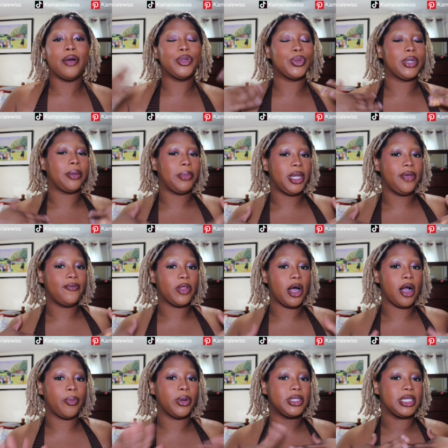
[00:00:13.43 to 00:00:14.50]
I'm doing a mini
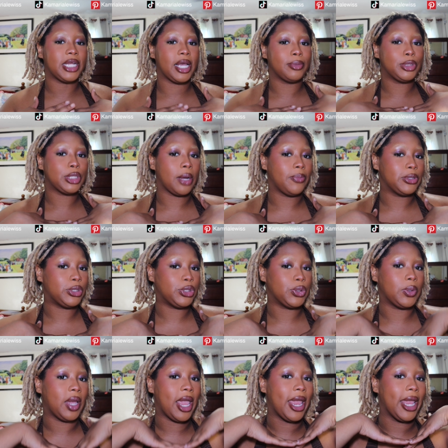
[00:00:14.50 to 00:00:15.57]
vlog, but today I'm stopping to
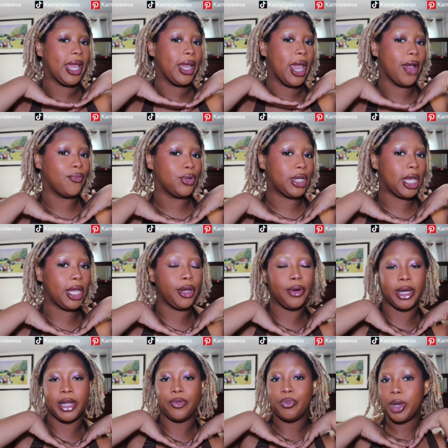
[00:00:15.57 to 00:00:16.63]
do a everyday
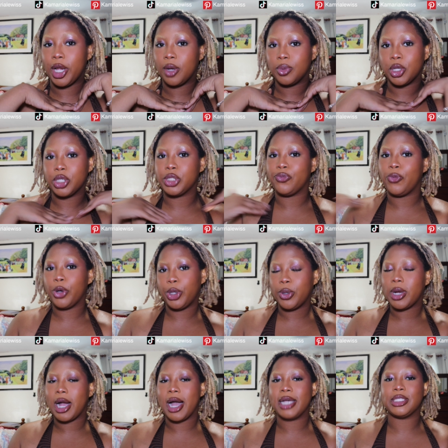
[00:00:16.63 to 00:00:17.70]
creative makeup look for
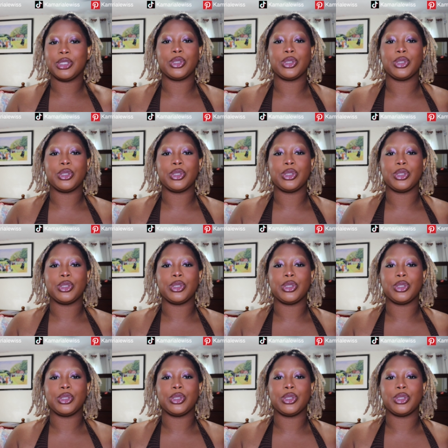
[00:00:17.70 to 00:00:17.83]
you guys.